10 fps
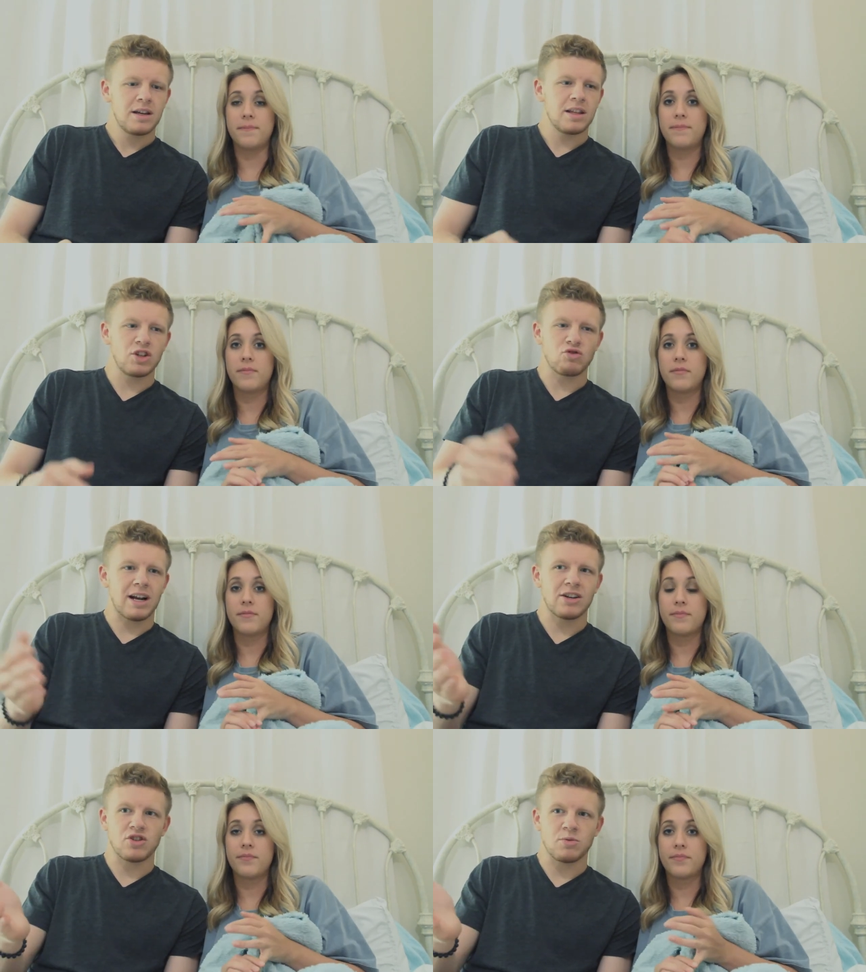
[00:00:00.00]
Speaker 1: The
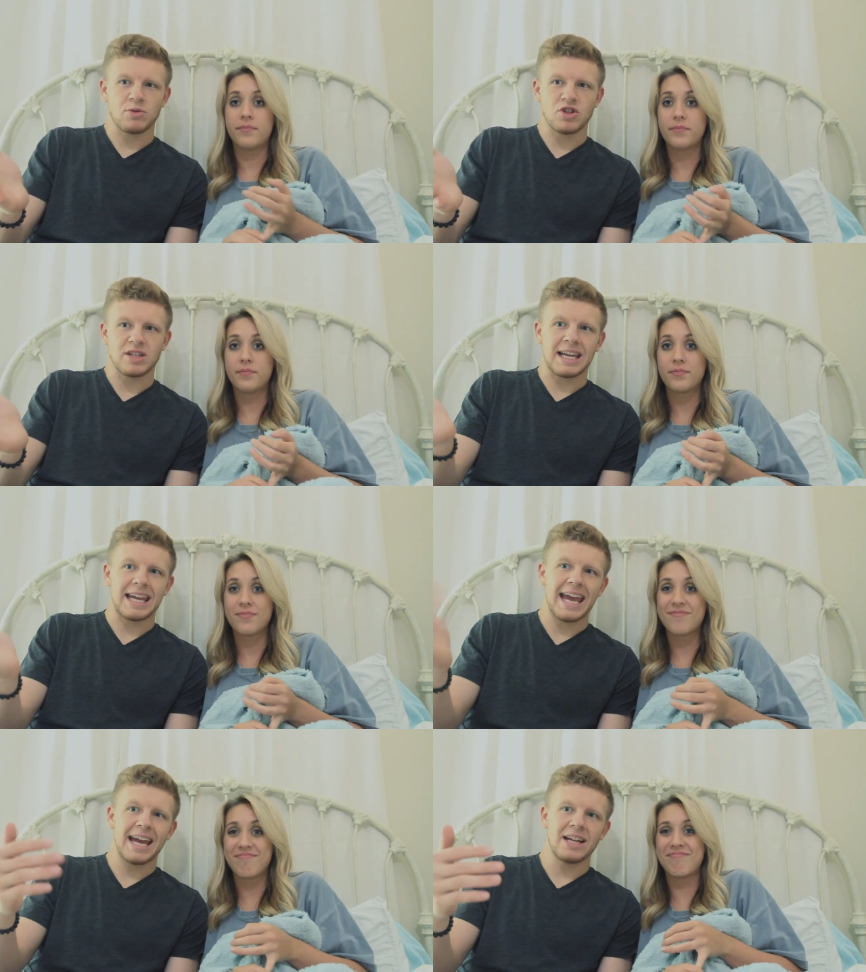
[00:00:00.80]
directors were just like,
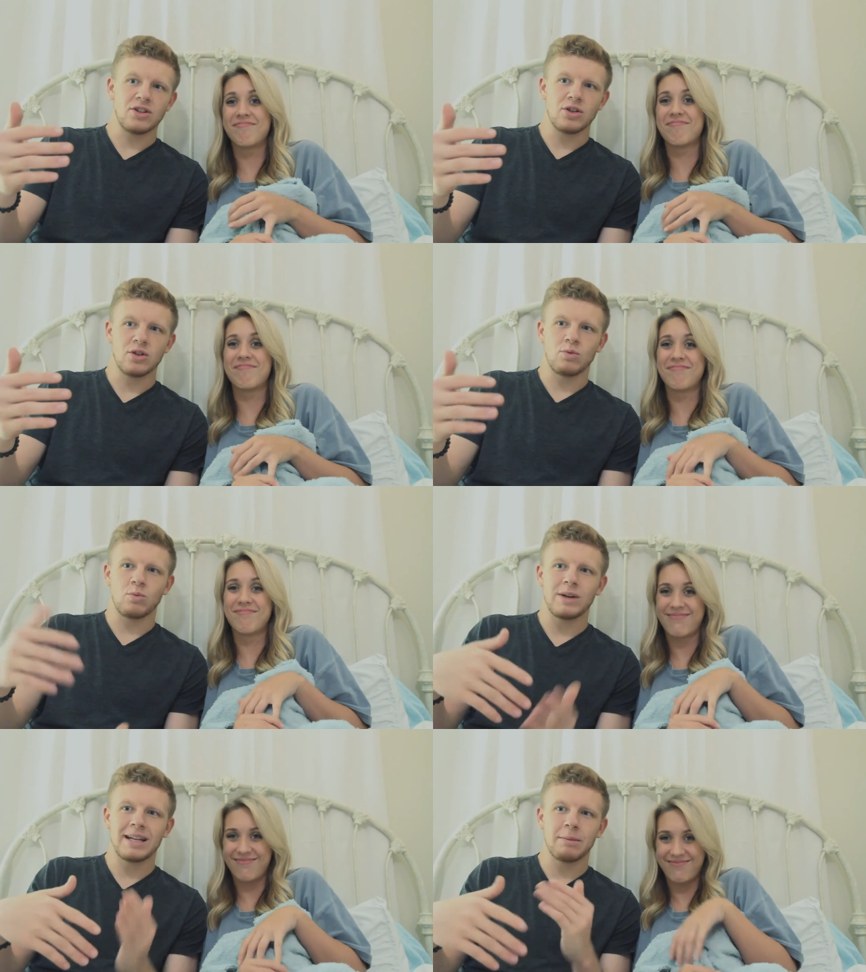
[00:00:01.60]
hey, dude,
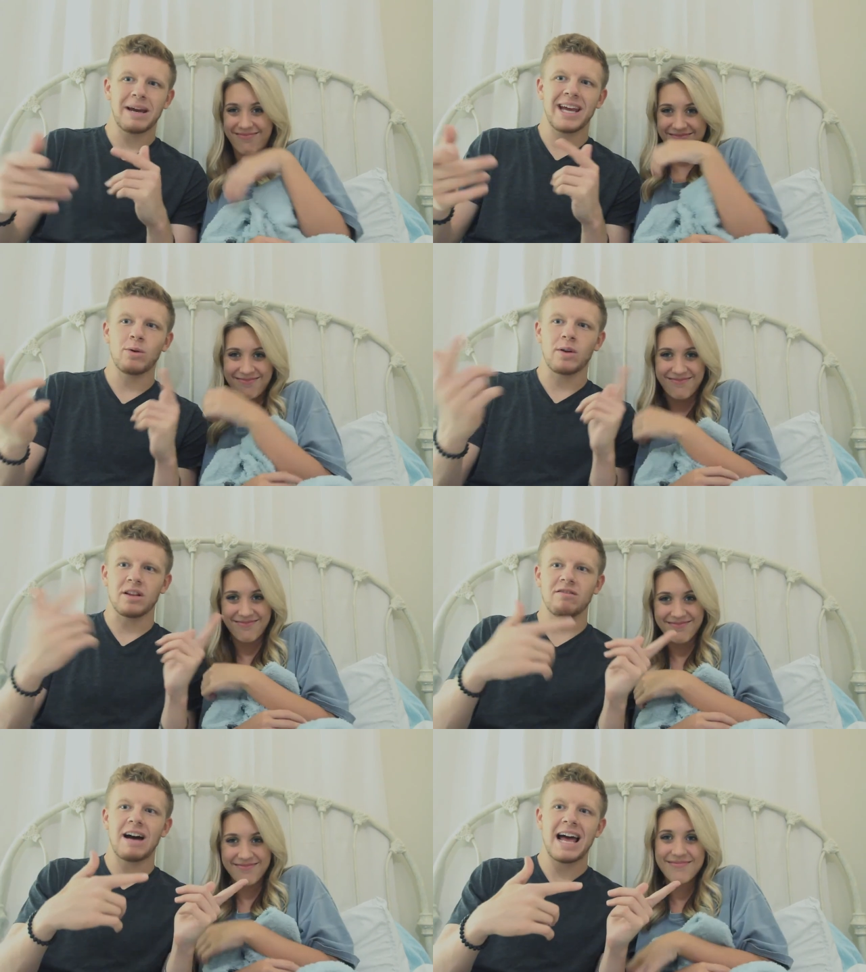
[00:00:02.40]
we didn't pay you on the
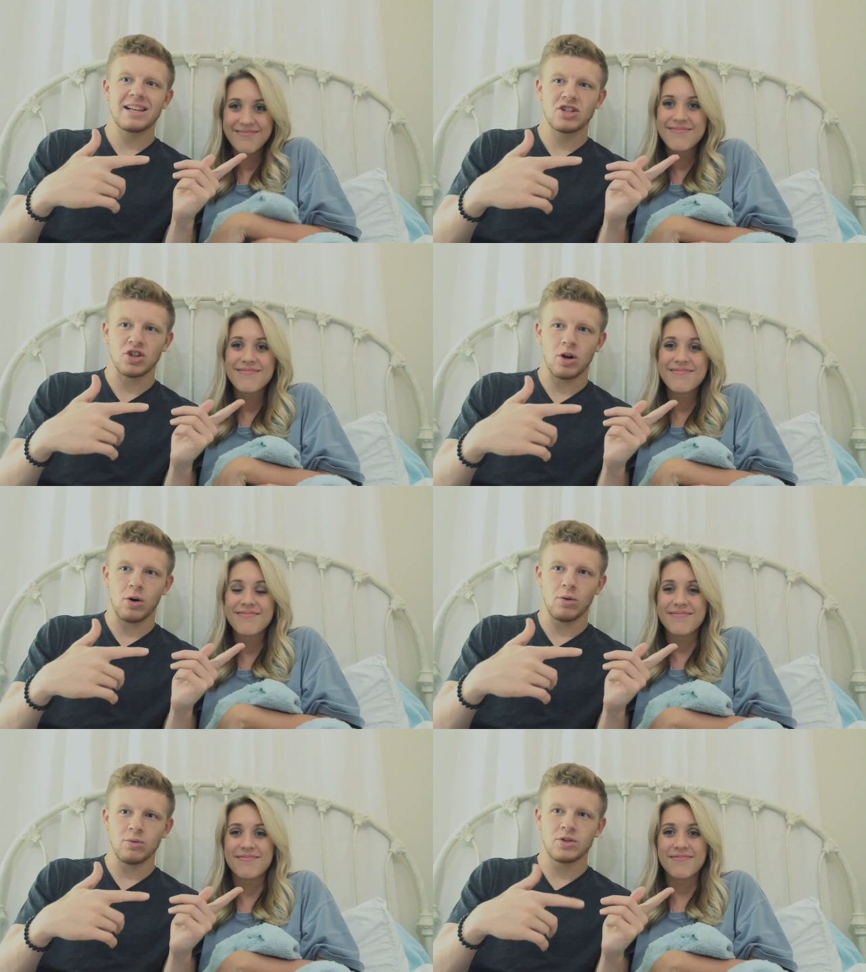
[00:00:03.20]
last
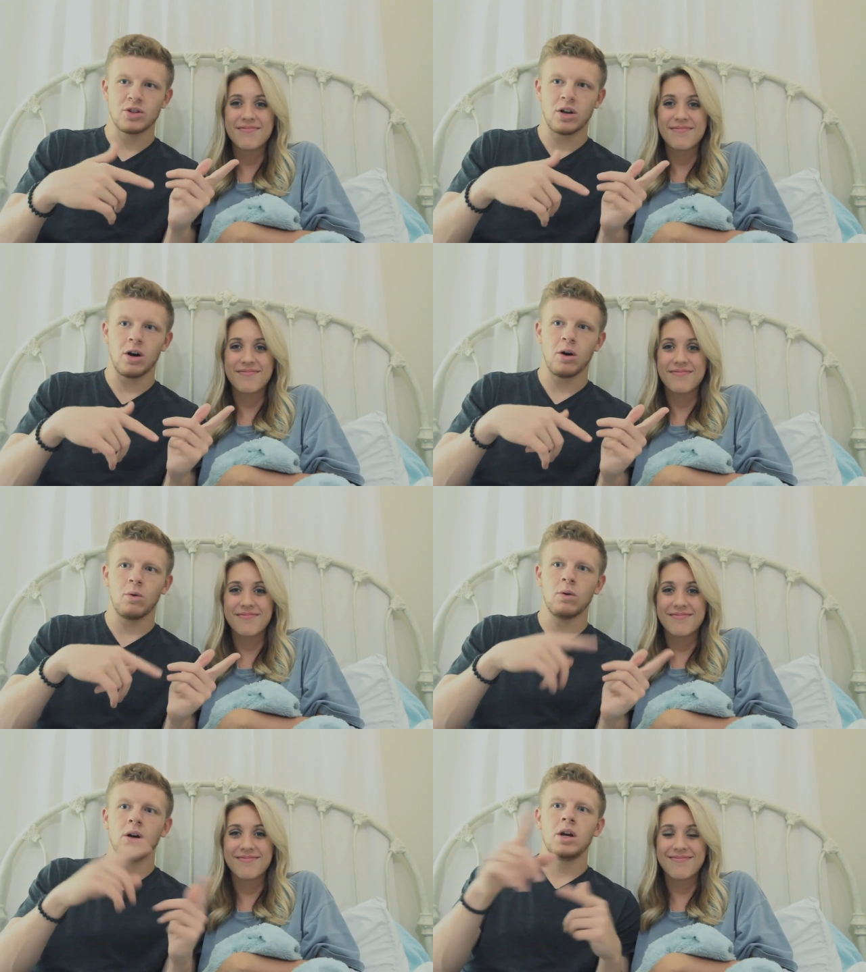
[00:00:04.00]
show,
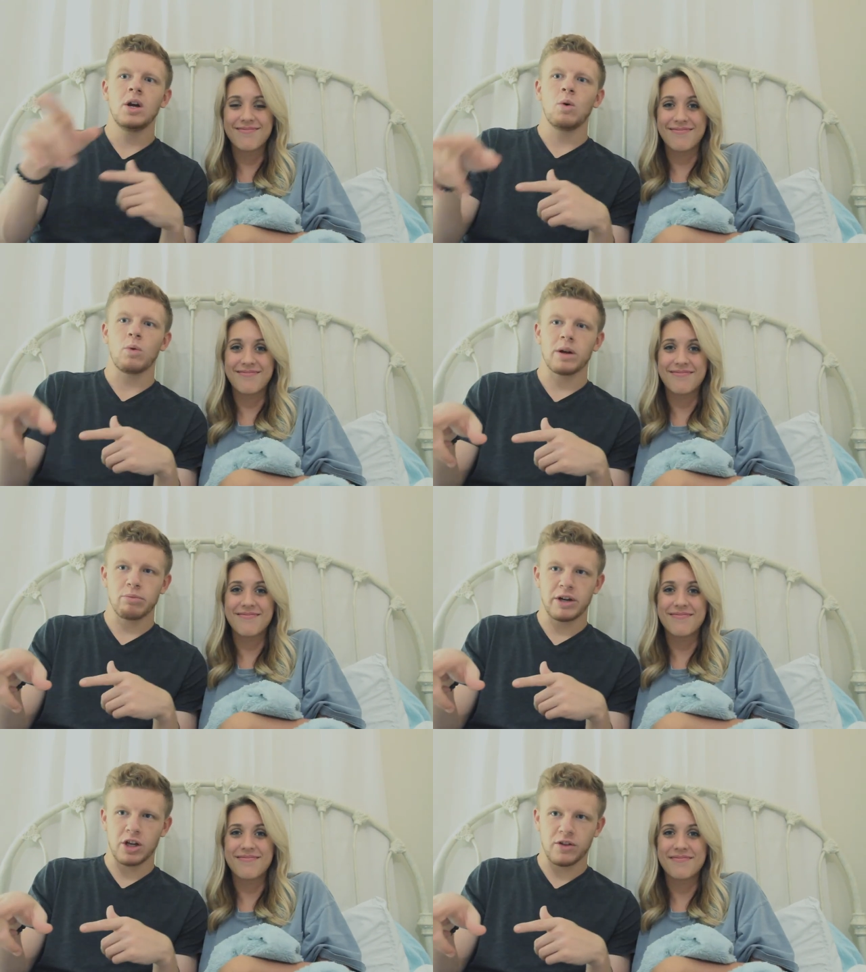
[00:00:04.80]
so we're going to
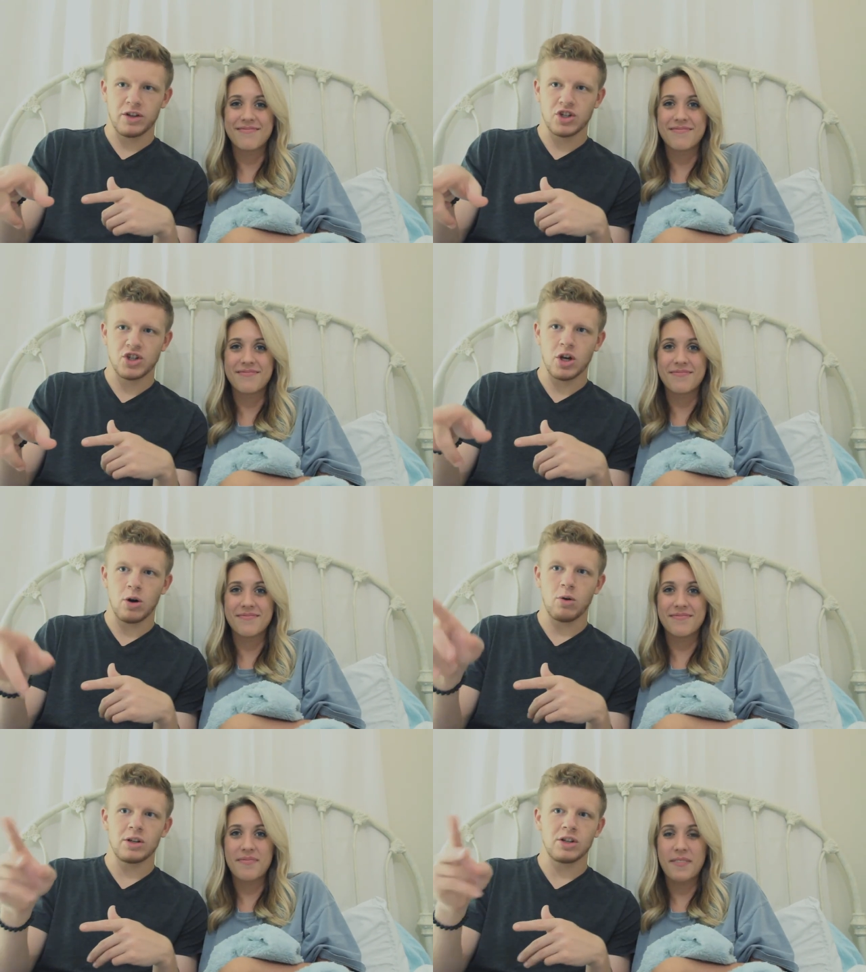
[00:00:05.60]
bring you on this show